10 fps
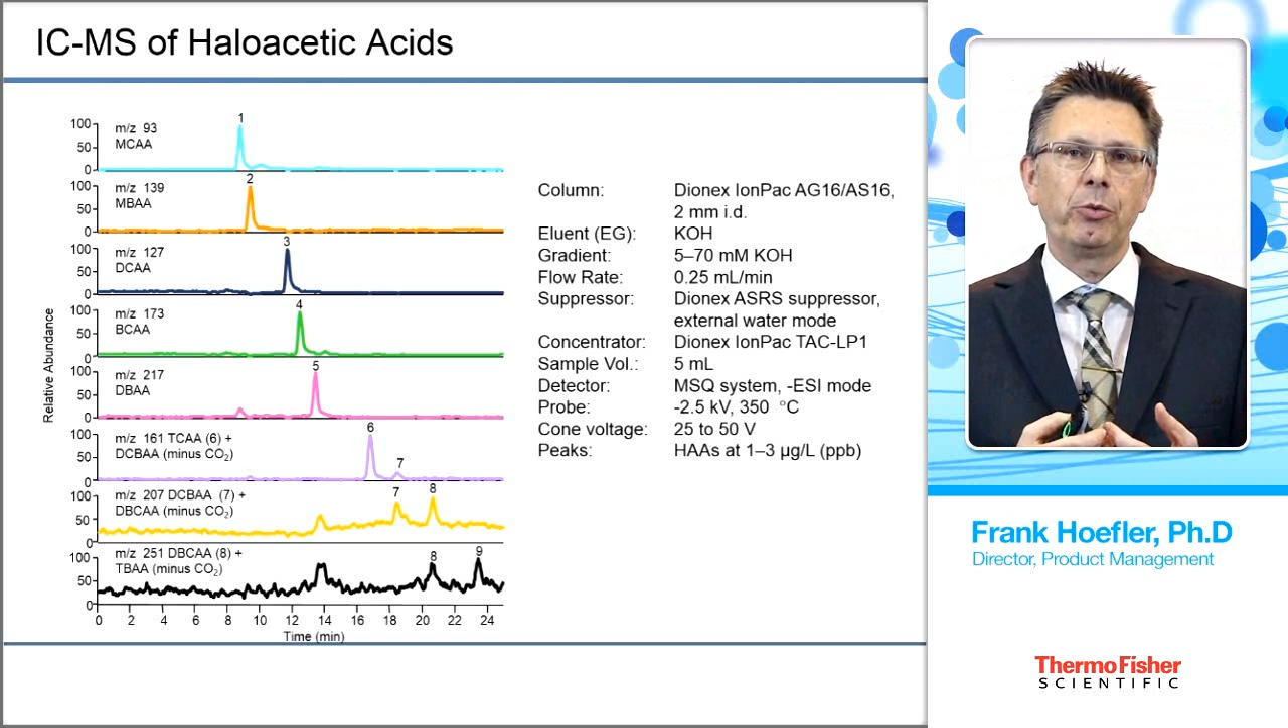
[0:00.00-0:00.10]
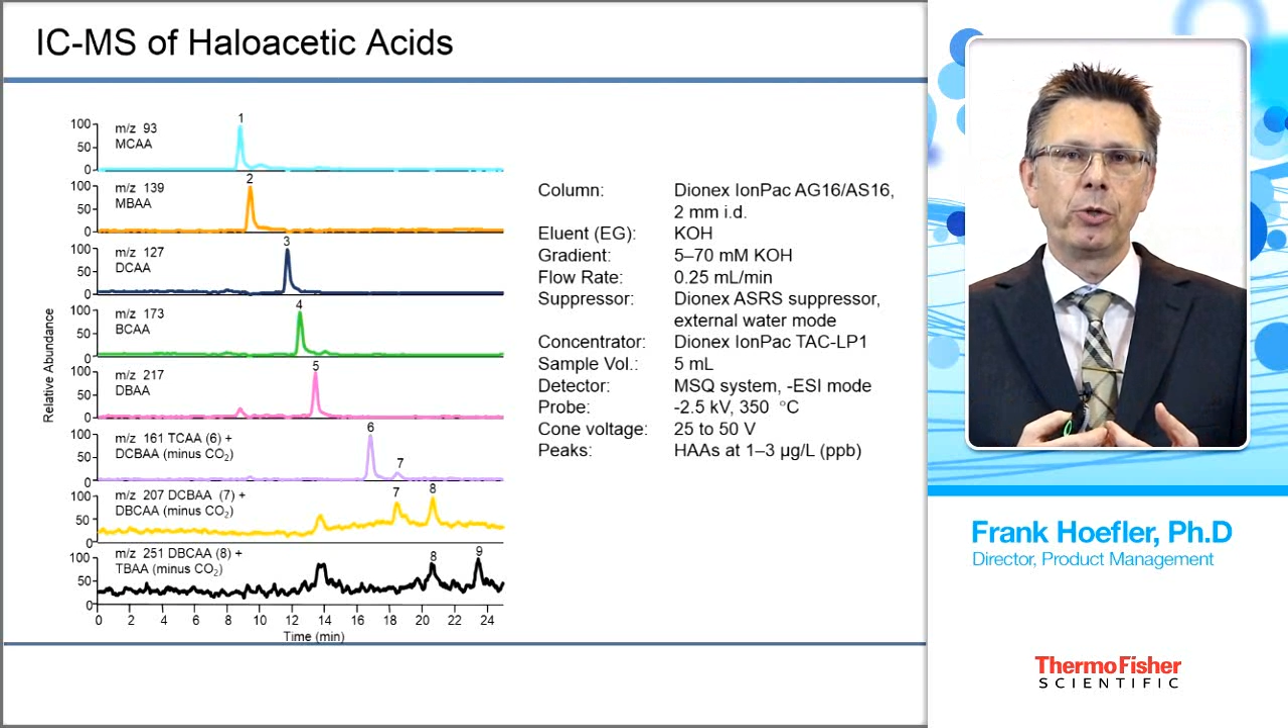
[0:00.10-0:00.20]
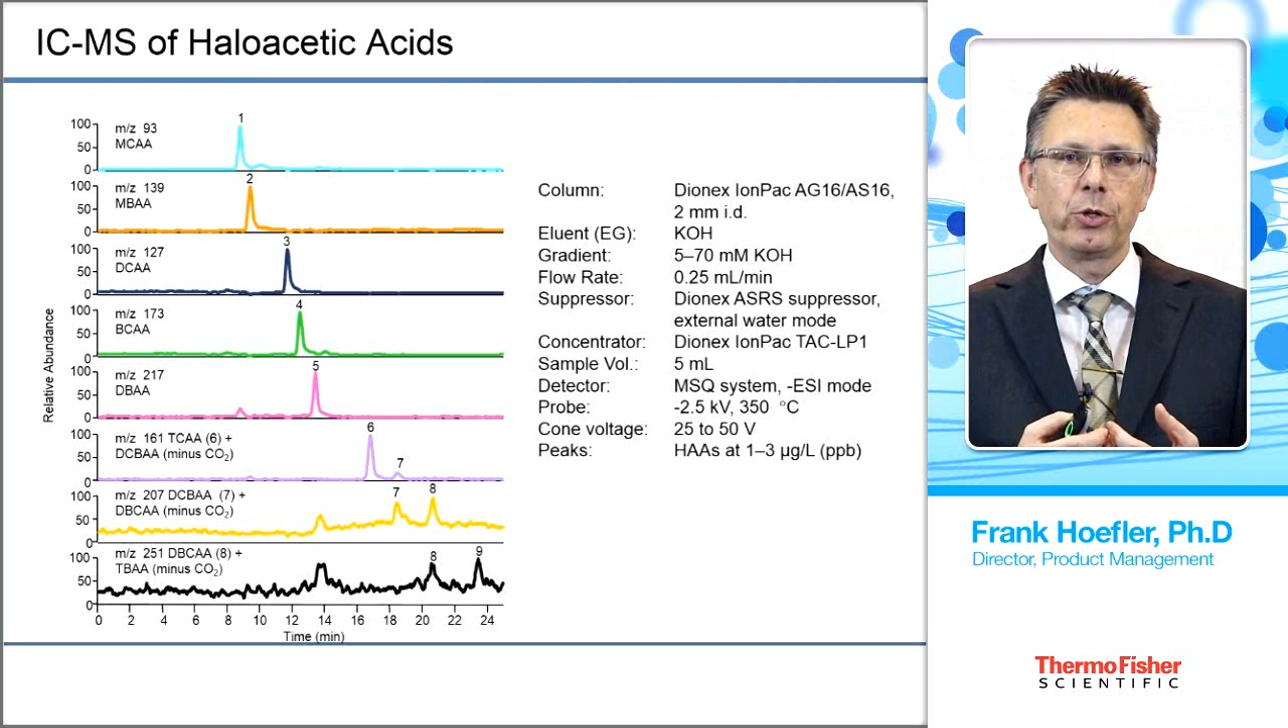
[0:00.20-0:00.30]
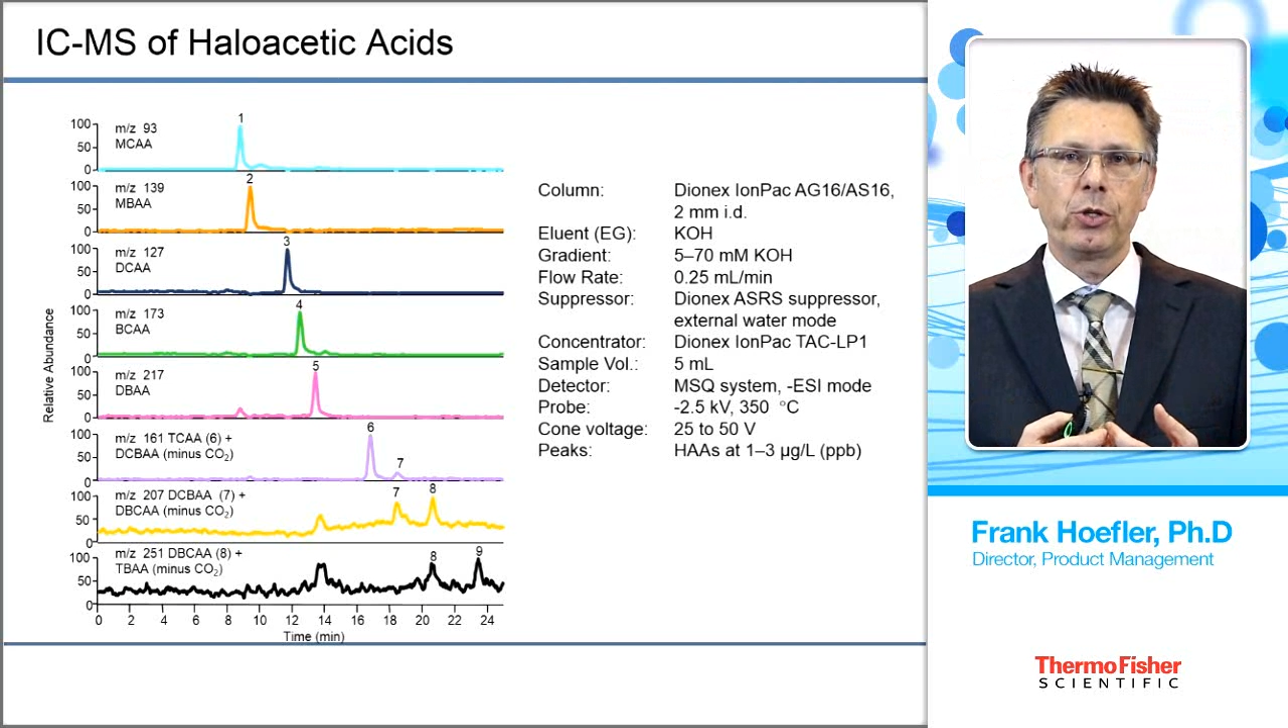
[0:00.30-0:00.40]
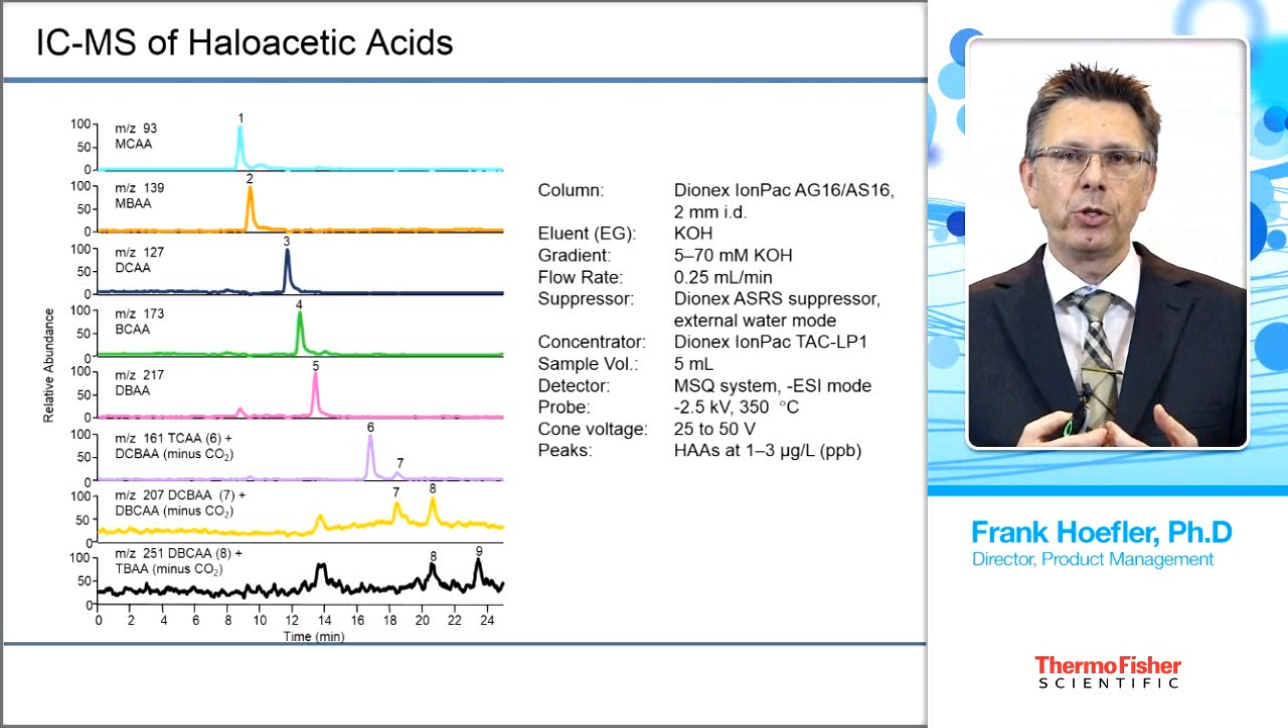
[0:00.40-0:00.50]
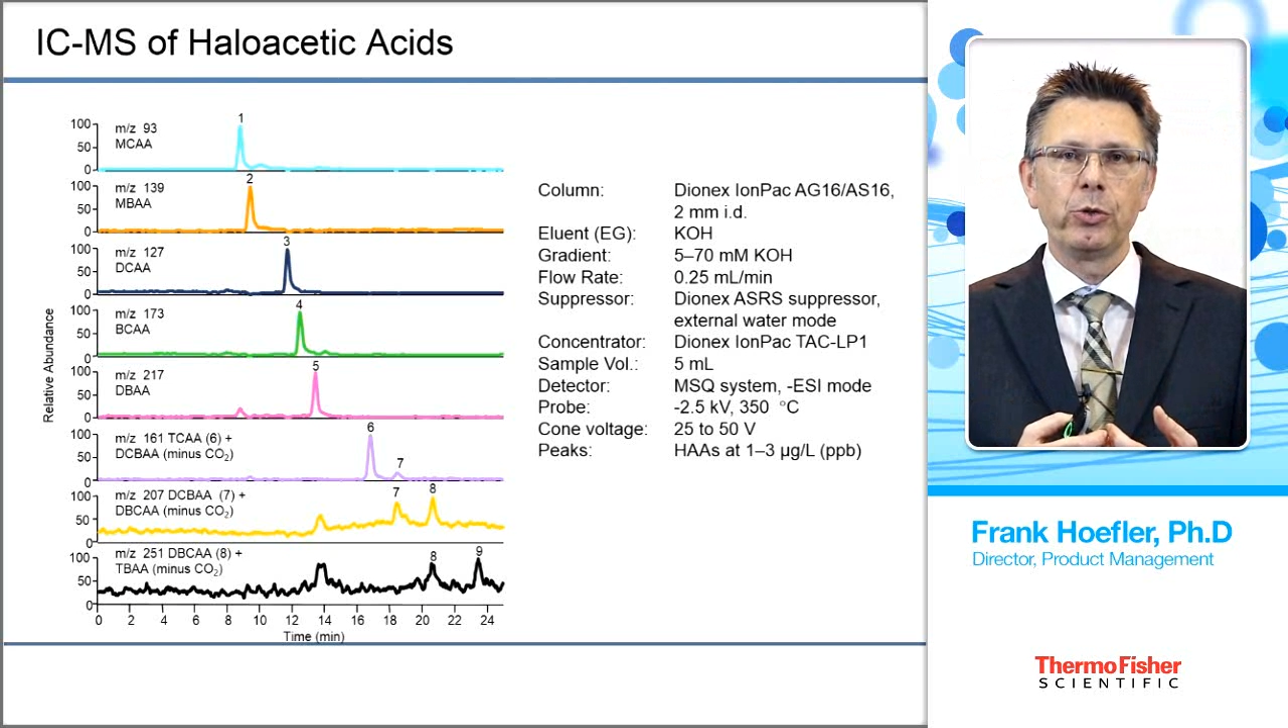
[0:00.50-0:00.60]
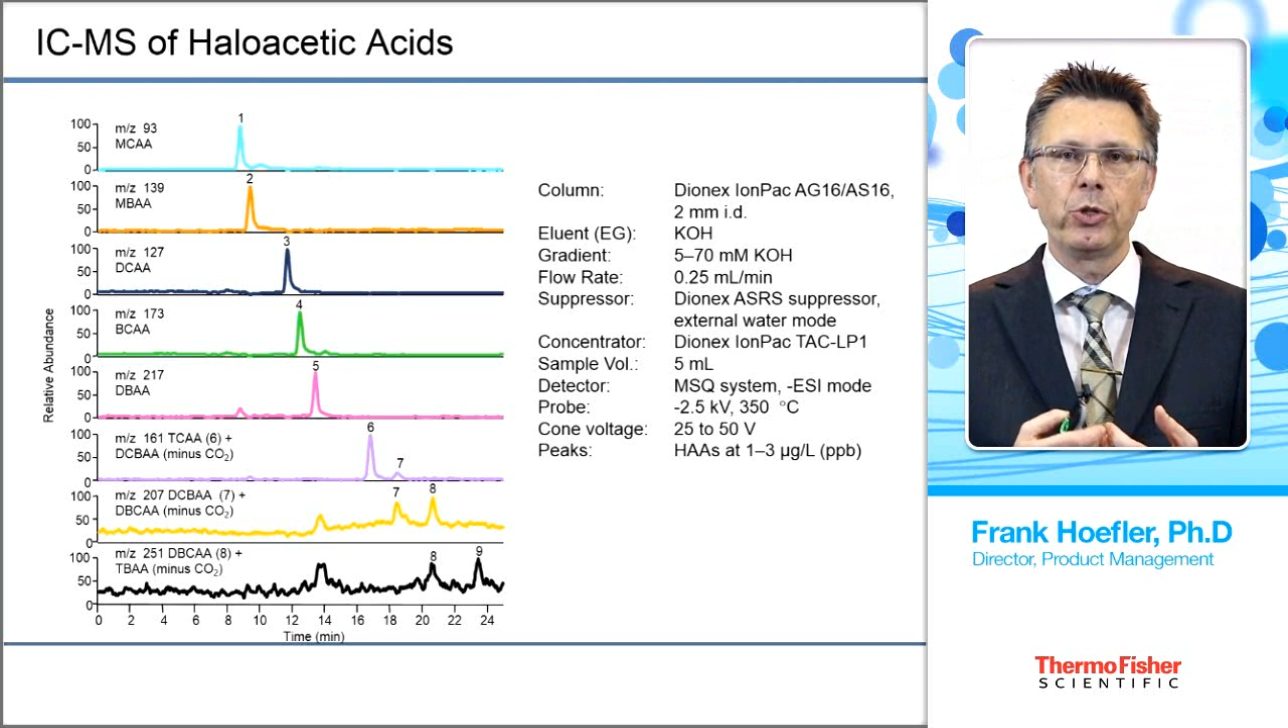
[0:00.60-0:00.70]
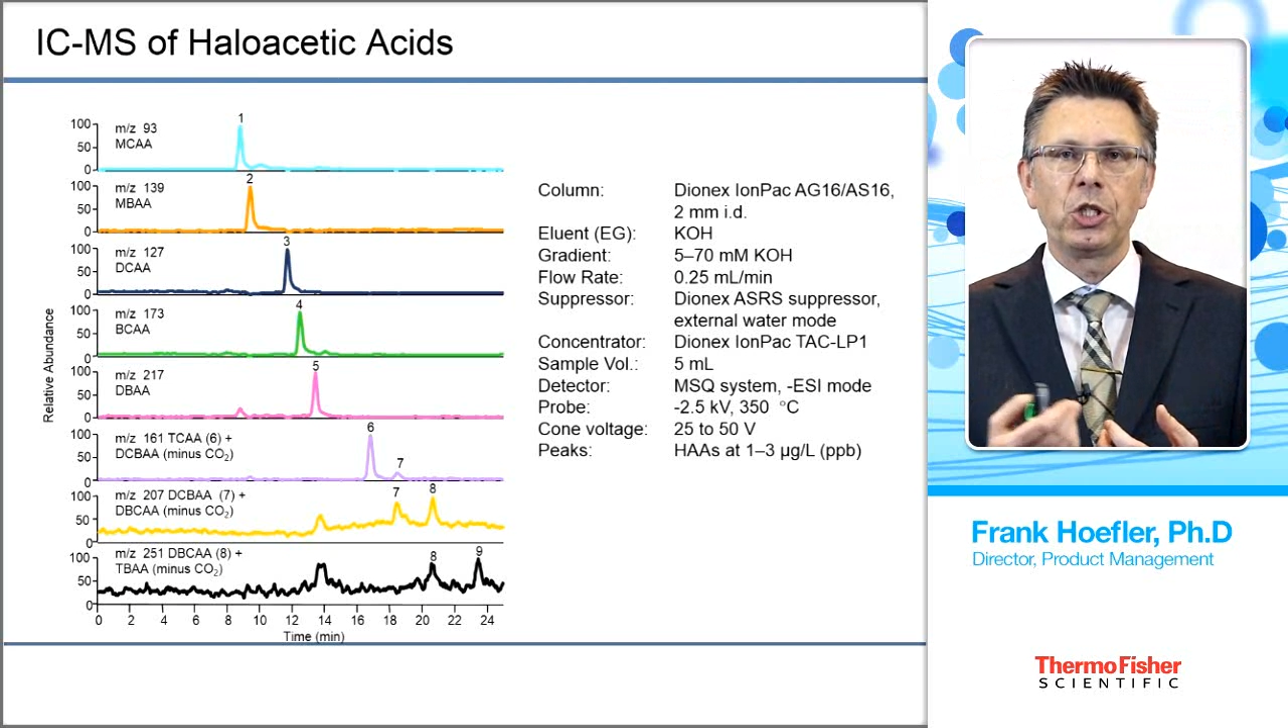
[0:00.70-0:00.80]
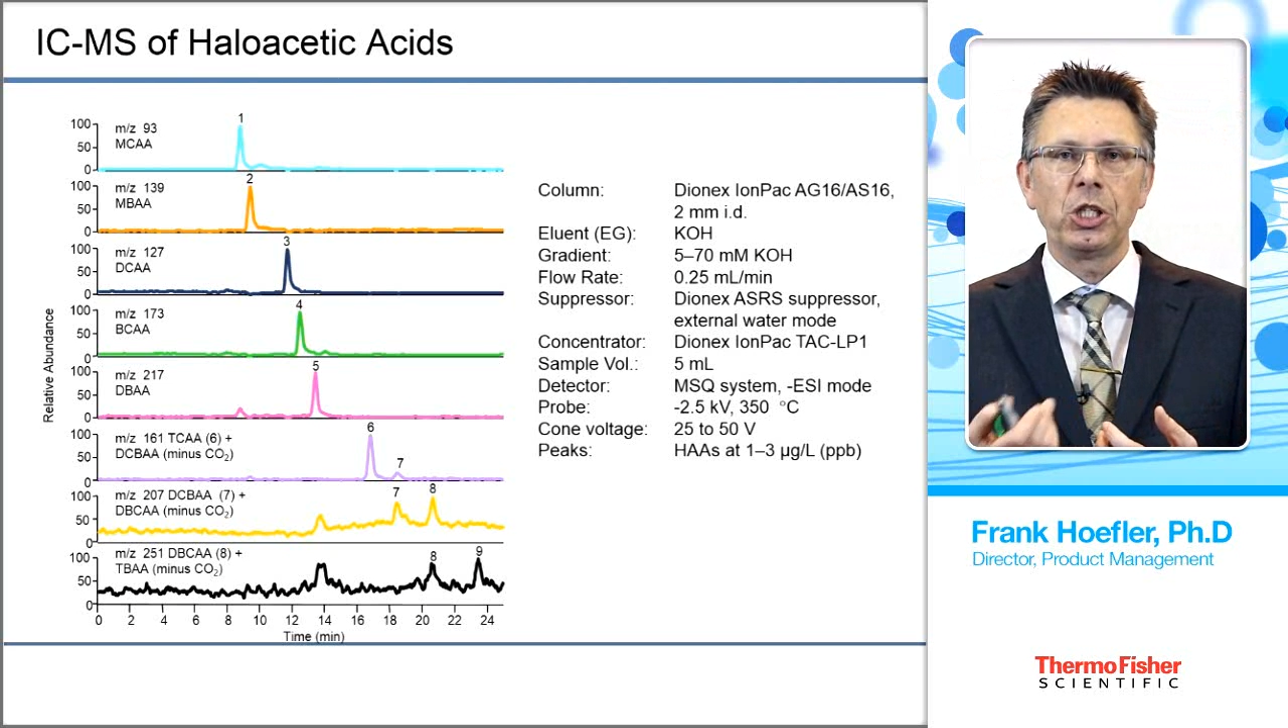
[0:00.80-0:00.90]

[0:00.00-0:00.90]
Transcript: was used,